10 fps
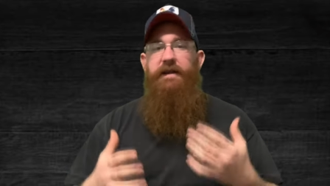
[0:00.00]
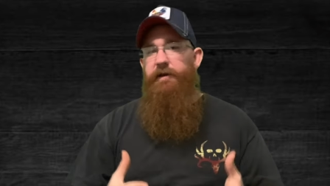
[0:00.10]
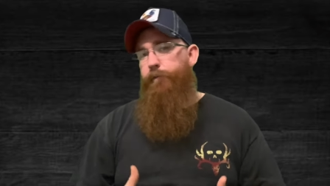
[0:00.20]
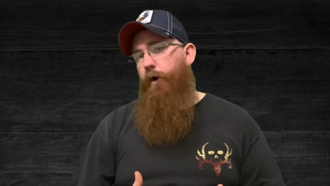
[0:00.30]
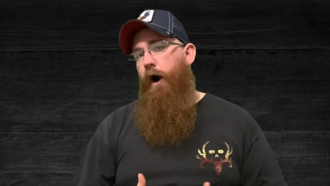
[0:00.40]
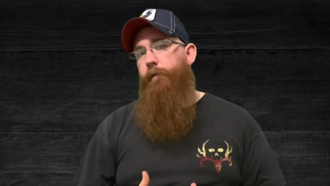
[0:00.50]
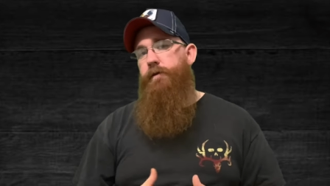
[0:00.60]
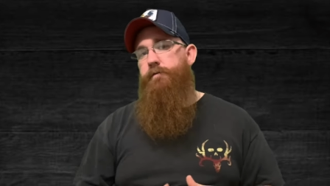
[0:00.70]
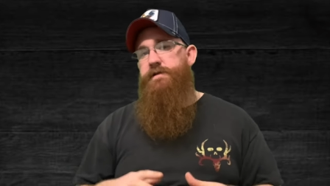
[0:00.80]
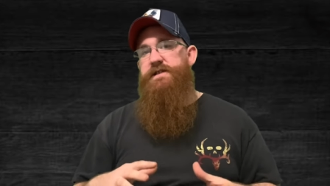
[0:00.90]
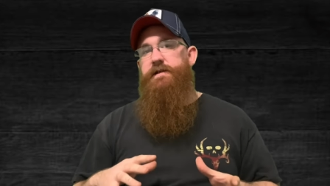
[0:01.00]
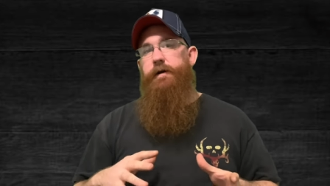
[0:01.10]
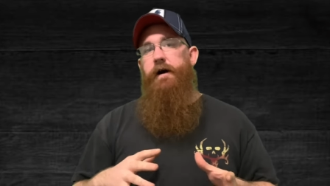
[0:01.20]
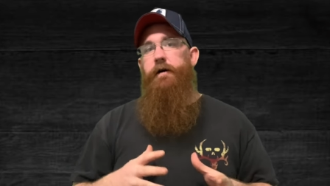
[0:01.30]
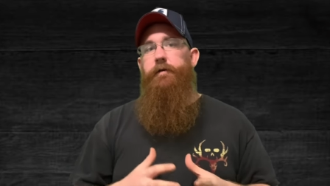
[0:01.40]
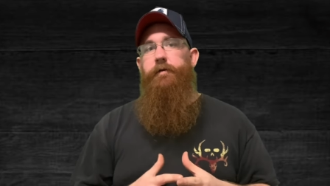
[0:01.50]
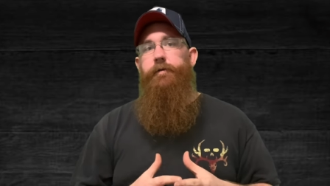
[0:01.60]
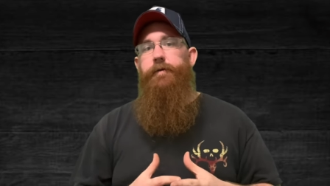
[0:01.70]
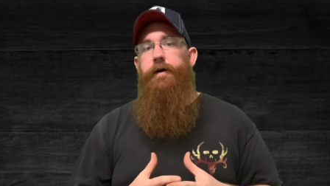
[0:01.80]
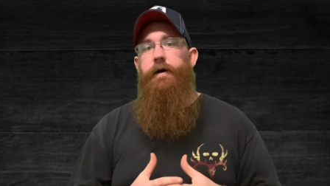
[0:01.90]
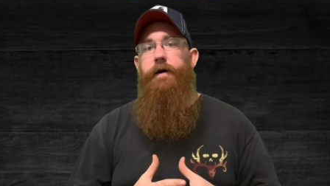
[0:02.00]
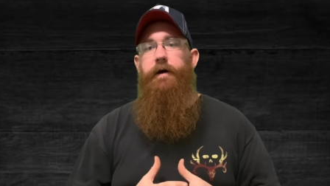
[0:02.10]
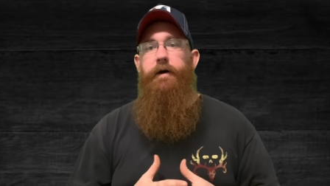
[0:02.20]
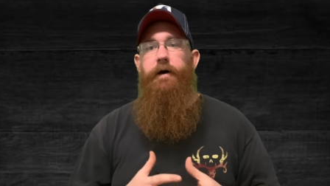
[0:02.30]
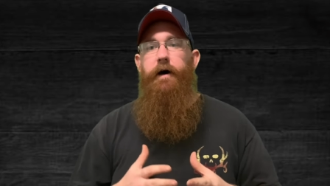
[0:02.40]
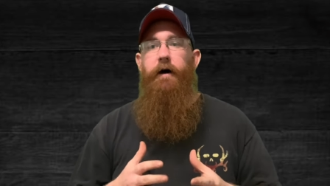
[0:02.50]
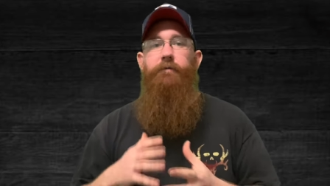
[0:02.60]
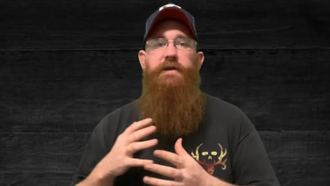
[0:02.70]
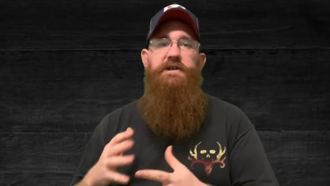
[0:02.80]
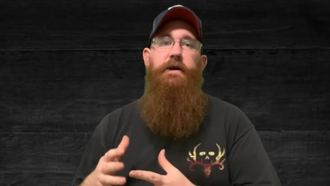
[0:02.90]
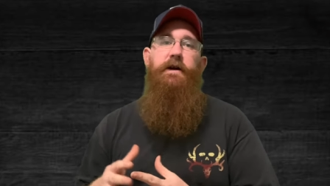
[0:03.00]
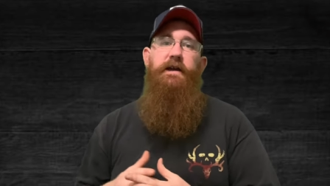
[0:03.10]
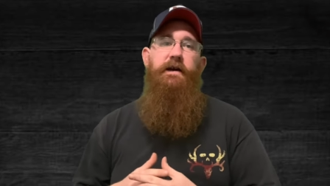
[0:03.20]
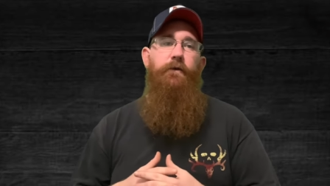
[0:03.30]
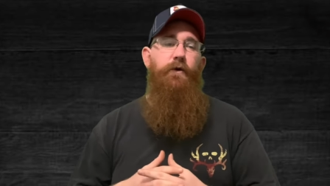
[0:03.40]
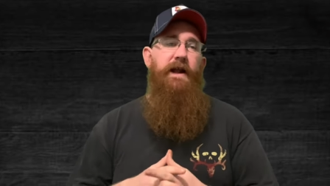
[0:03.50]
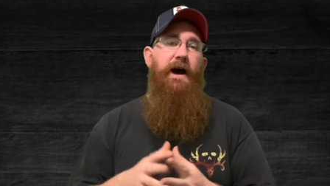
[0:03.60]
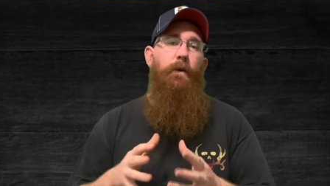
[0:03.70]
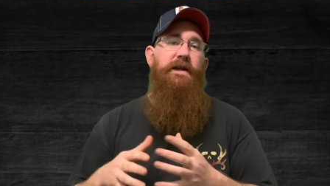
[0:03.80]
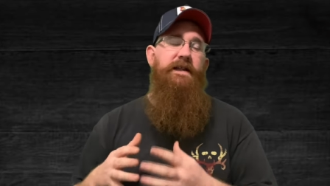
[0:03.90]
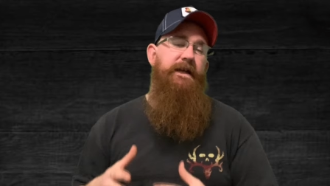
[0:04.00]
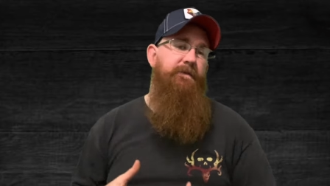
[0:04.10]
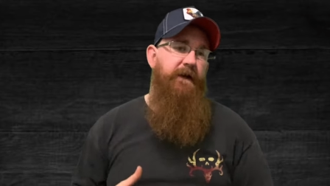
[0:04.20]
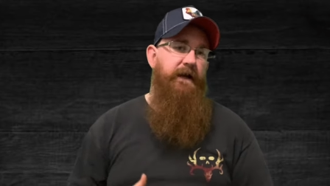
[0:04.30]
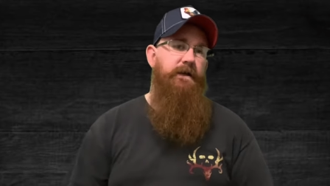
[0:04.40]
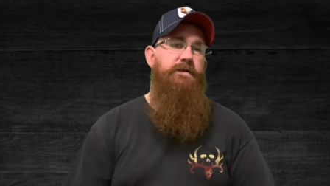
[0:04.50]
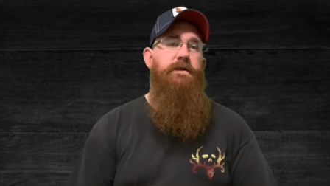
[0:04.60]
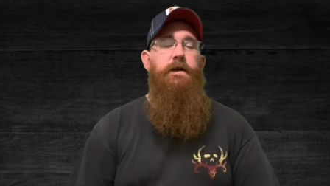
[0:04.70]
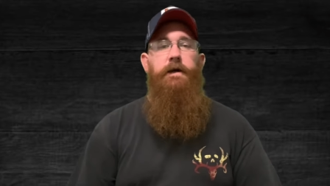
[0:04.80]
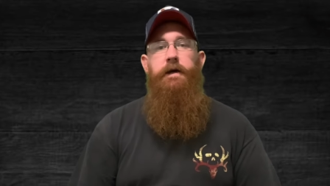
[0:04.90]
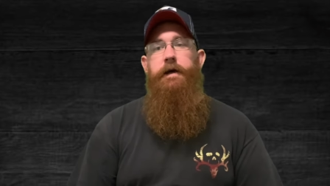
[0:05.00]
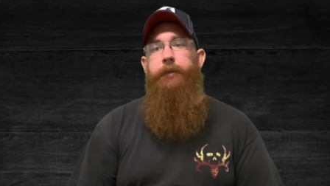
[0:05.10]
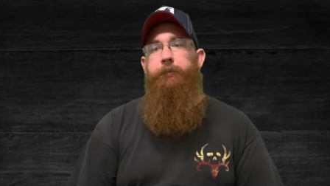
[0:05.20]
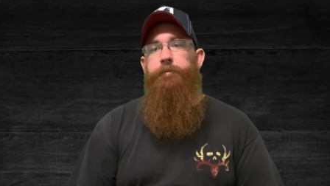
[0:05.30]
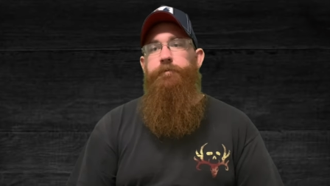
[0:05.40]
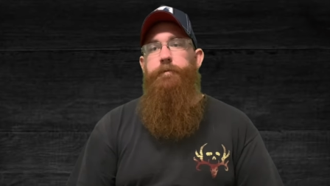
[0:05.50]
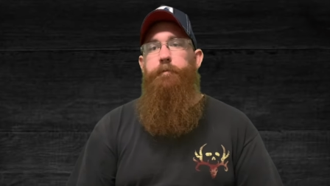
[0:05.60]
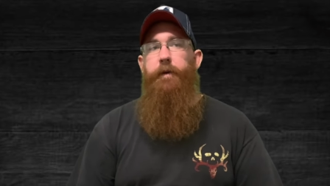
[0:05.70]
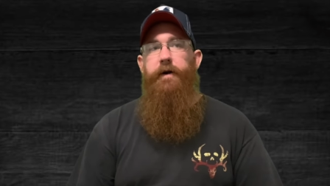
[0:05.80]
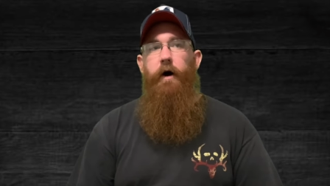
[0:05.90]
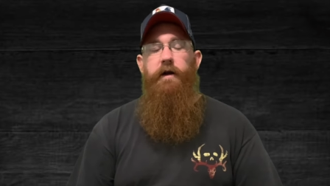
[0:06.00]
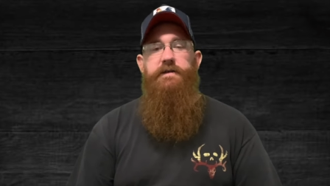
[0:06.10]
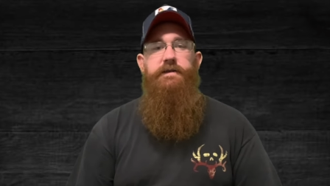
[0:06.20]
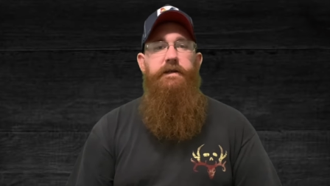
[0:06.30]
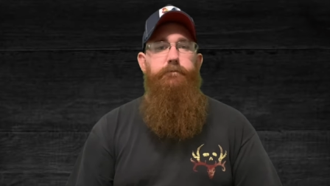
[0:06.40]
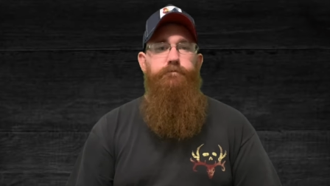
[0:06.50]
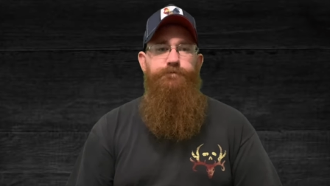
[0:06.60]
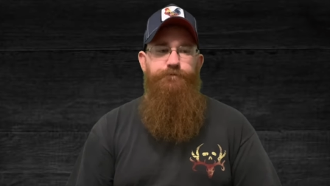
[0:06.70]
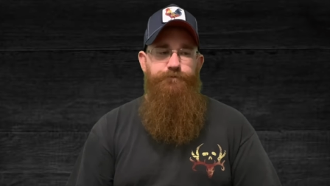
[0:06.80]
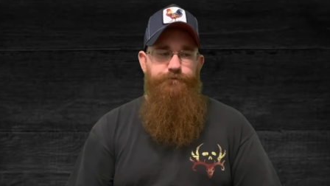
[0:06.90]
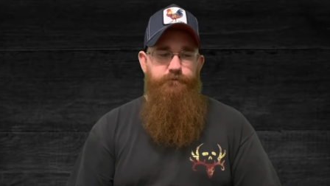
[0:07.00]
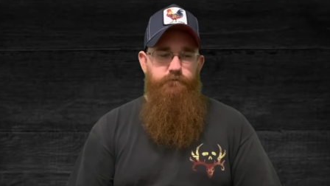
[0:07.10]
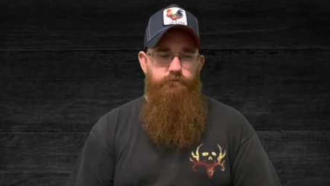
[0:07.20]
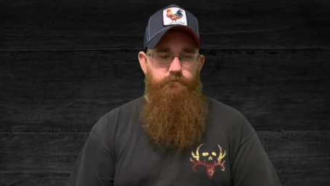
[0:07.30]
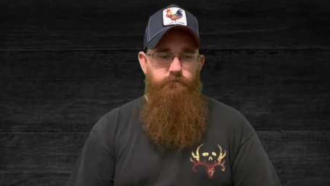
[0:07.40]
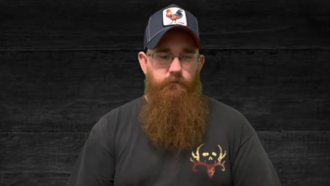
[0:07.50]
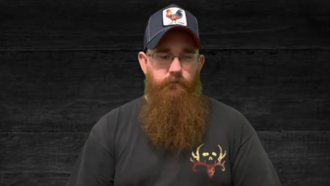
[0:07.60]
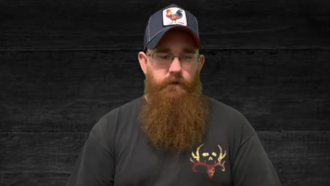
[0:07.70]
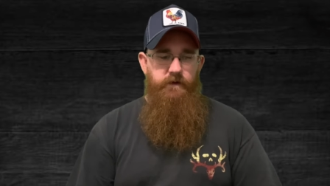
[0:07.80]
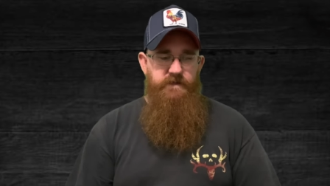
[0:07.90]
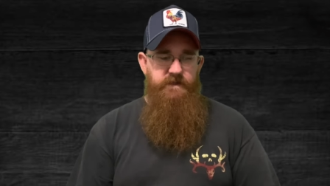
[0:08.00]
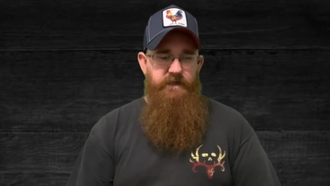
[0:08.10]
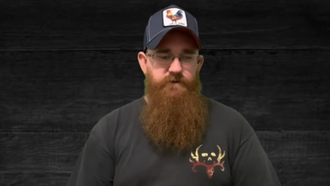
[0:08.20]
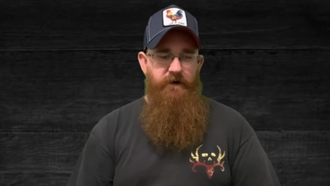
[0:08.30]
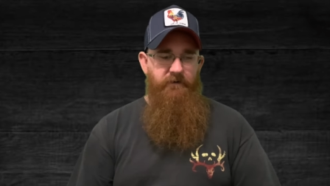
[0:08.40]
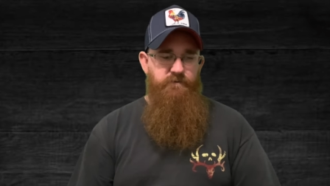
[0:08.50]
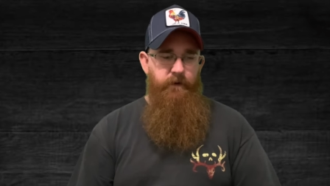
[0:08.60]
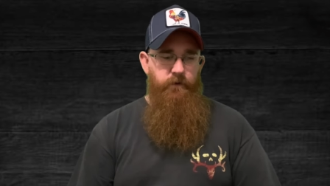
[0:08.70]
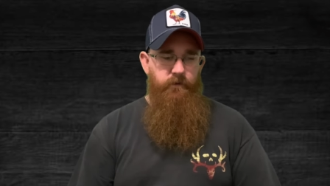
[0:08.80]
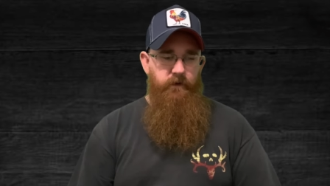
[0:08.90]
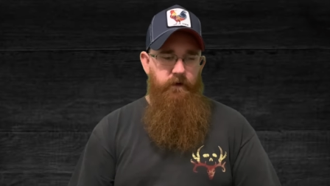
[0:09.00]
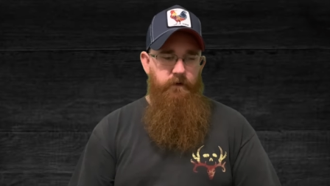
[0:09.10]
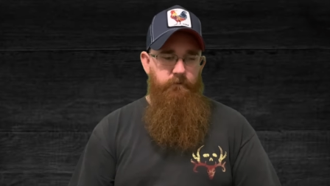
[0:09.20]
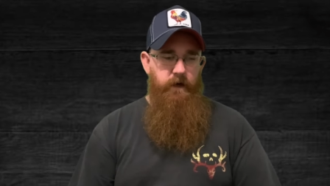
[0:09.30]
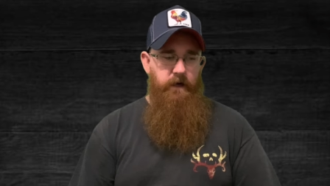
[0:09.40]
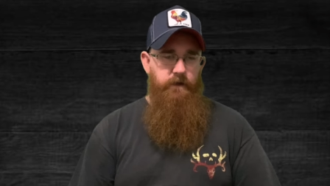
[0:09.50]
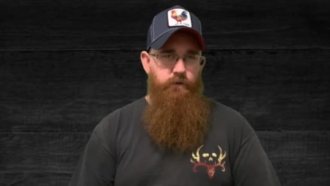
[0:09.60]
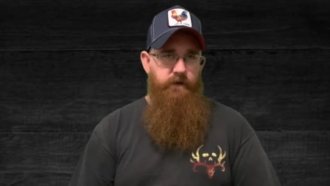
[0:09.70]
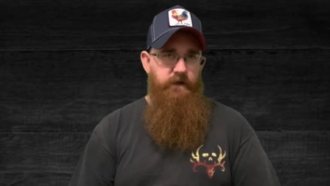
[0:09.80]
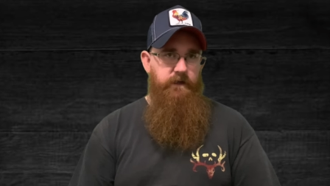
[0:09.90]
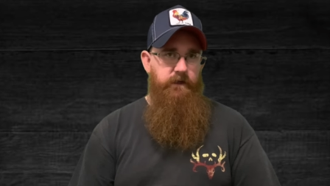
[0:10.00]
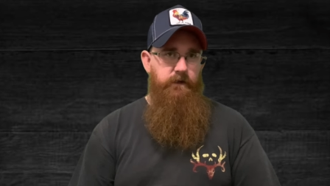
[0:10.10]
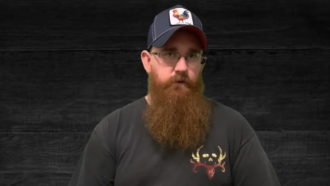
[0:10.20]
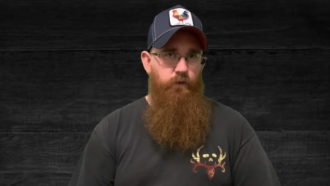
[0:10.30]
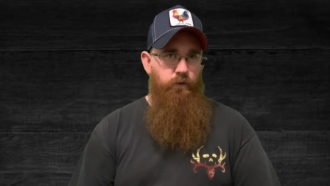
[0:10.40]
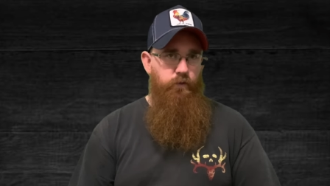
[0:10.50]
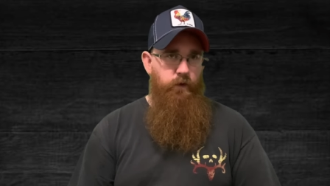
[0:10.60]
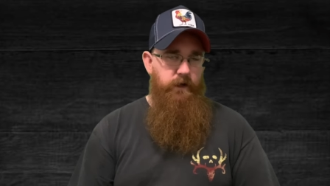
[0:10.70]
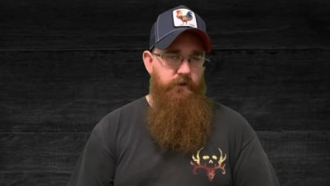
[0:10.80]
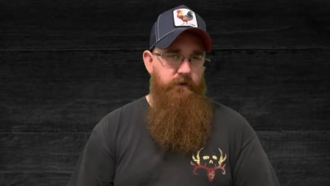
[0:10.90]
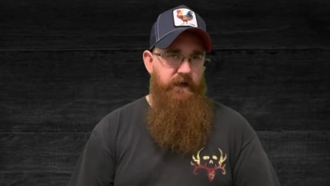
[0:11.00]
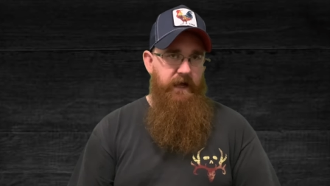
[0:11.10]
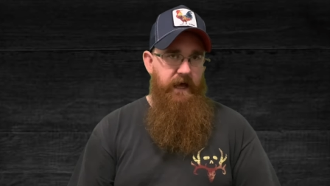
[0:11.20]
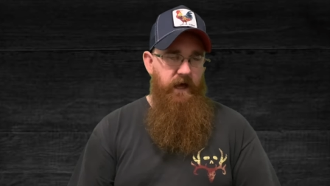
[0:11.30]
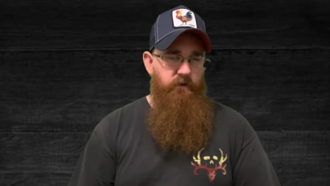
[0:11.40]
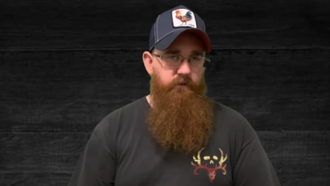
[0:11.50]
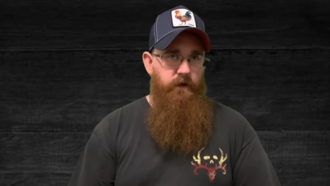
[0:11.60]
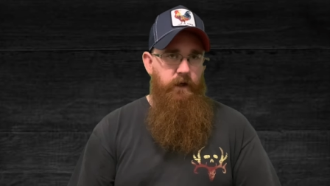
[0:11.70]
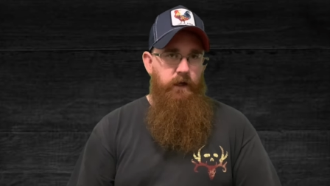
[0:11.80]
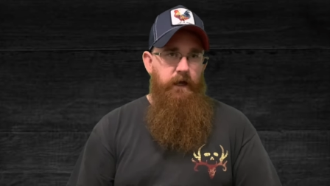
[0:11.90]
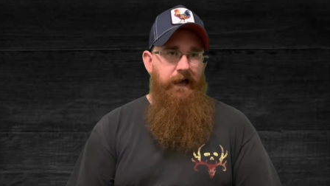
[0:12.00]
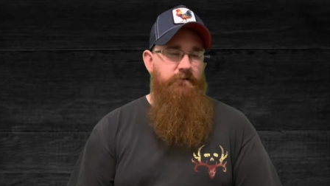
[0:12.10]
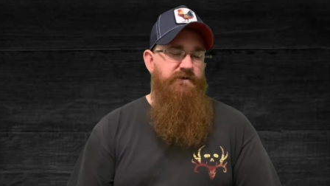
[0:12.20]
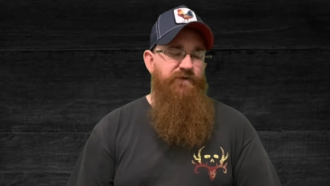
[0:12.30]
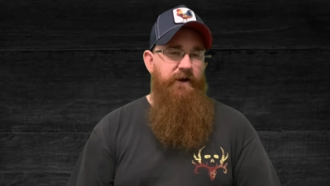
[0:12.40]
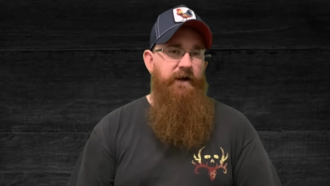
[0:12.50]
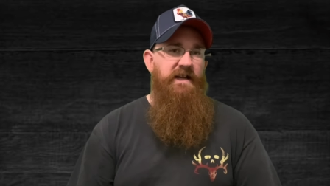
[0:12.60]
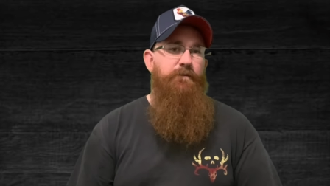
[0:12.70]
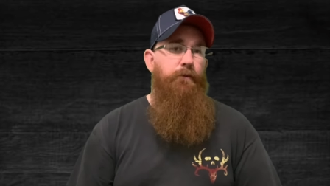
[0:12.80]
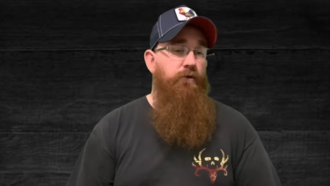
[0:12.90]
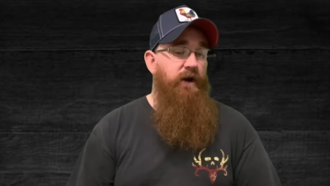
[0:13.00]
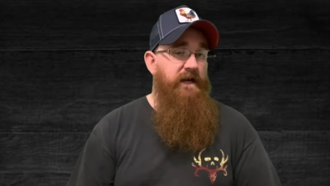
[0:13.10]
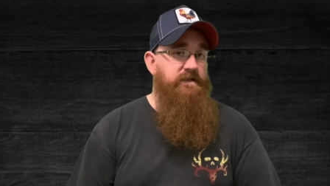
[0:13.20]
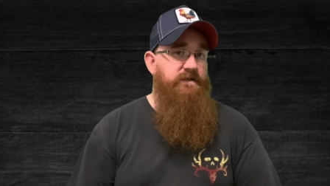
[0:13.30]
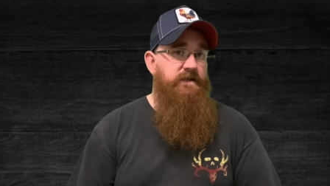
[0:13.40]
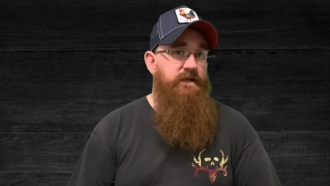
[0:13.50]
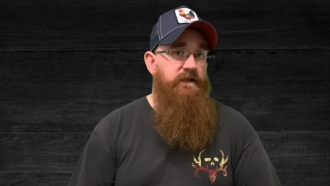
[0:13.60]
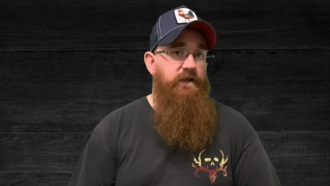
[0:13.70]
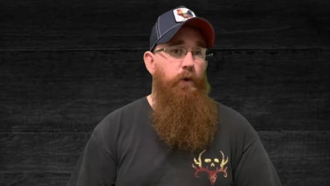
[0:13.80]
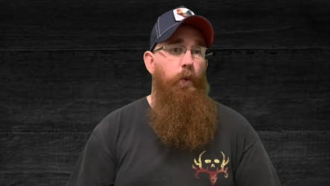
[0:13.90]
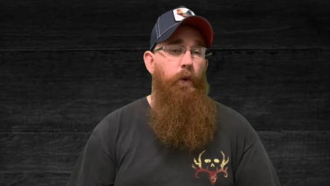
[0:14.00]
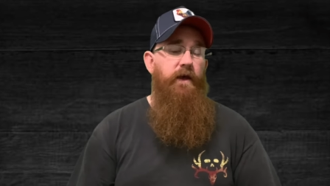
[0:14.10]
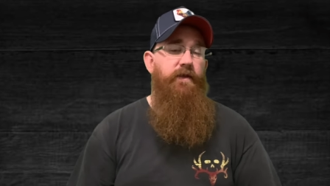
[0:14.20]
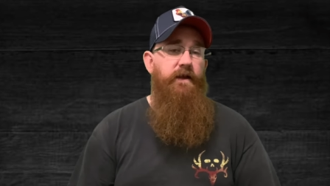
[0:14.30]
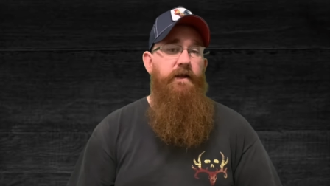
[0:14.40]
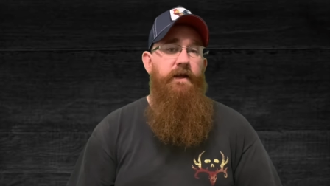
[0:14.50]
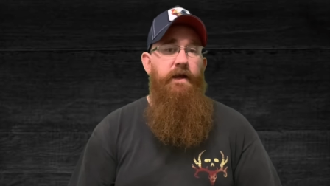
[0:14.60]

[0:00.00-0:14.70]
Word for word: problems of the Cherokee on how we did things, but honestly, this thing drives better than my 2018 Wrangler that I have. I was very impressed with it.